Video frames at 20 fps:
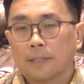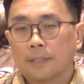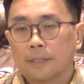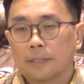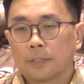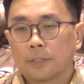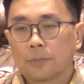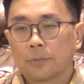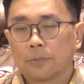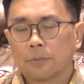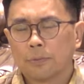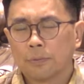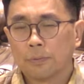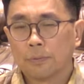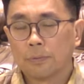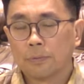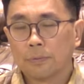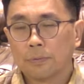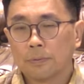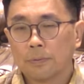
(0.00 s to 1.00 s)

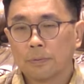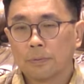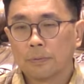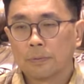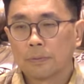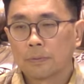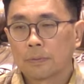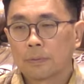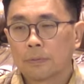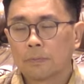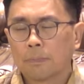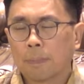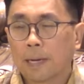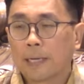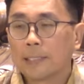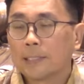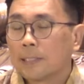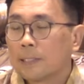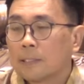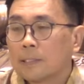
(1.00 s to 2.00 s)
to
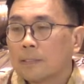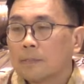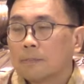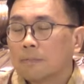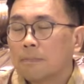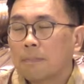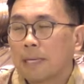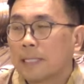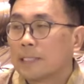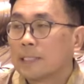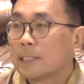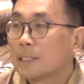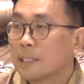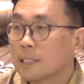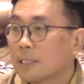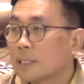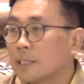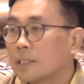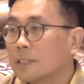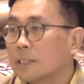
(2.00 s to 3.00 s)
buy certain
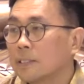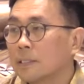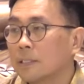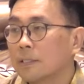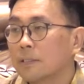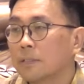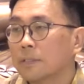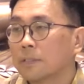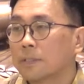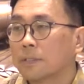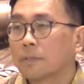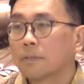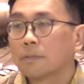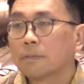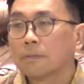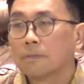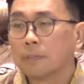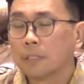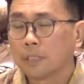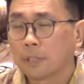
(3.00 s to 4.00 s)
medicine,
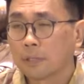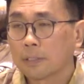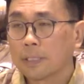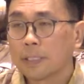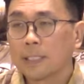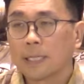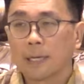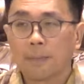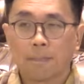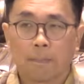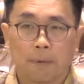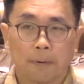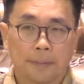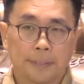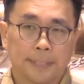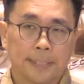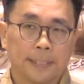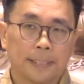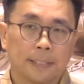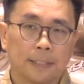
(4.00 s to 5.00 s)
So resources are
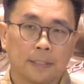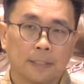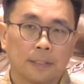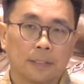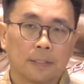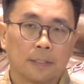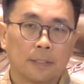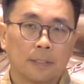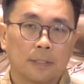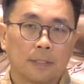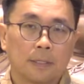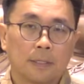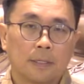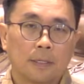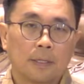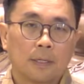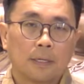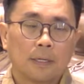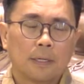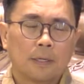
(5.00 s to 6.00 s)
important.
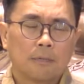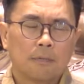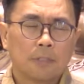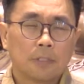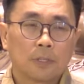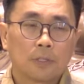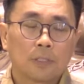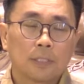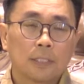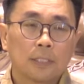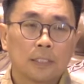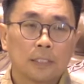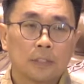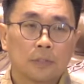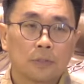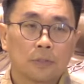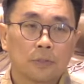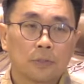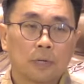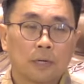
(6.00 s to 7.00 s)
Resources
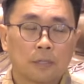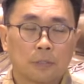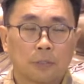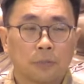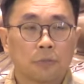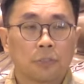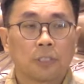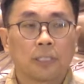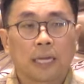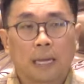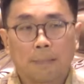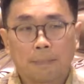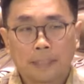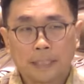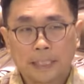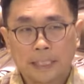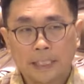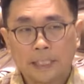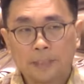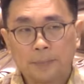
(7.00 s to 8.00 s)
is also our social
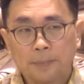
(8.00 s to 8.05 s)
capital.